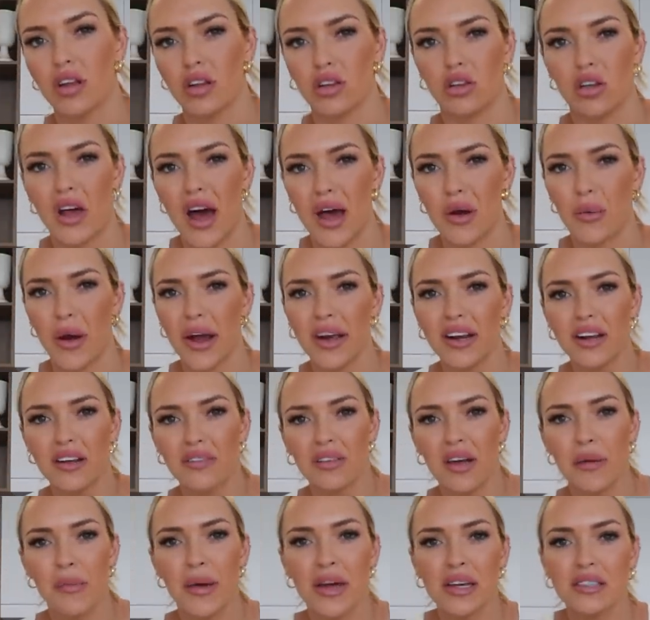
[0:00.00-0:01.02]
lightweight, if
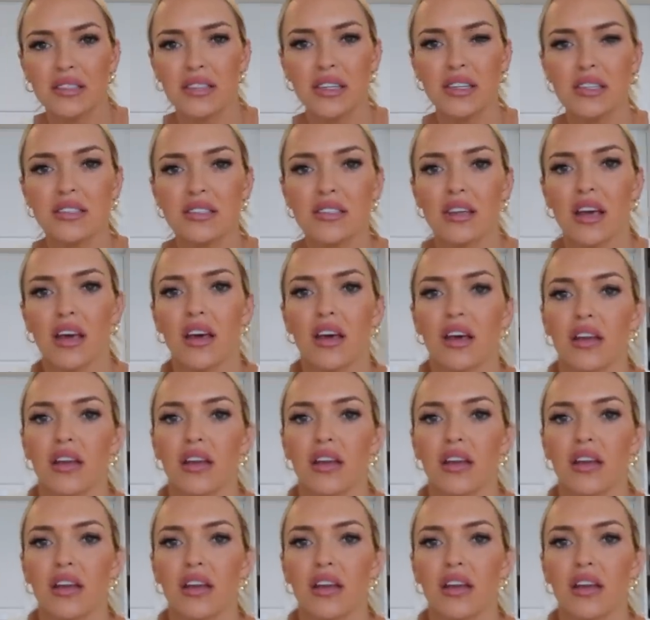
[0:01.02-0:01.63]
that makes sense.